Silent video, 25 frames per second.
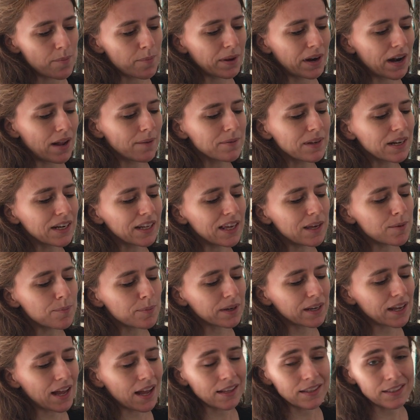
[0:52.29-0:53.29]
but I'm going to keep
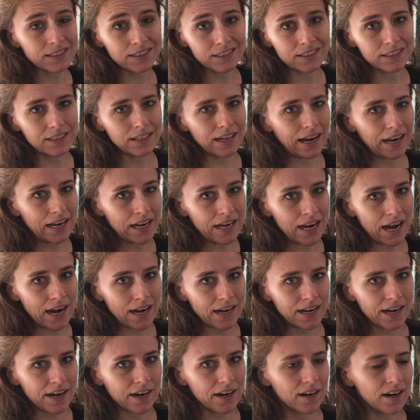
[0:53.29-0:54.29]
a constant 88
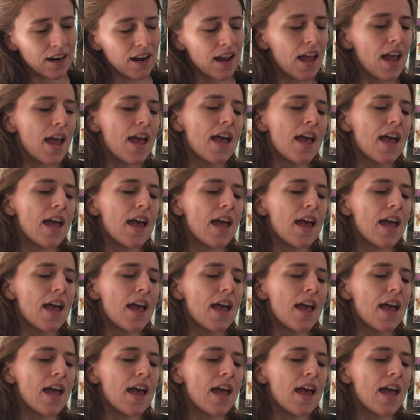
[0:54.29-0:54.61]
here